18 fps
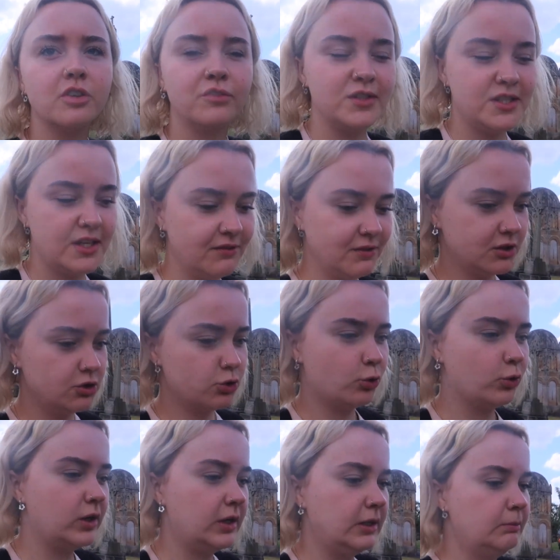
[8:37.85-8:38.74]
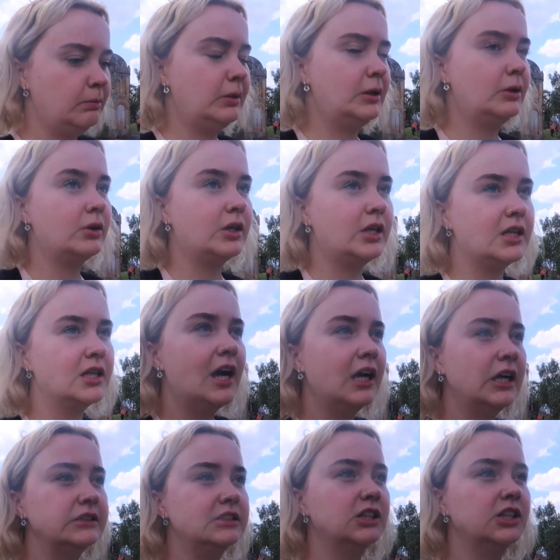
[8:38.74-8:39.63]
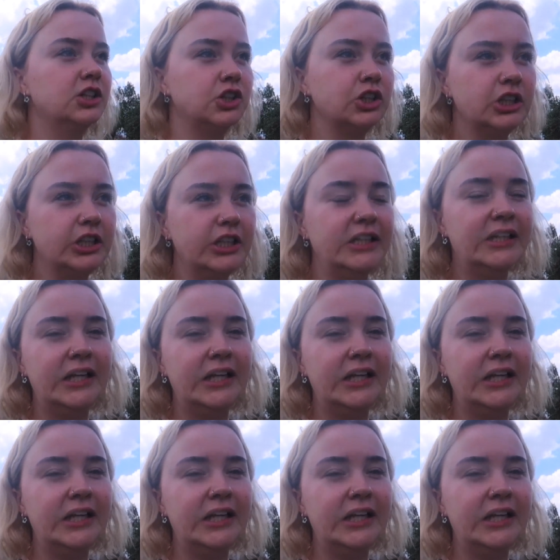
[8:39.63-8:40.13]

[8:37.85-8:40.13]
obviously Victorian period and early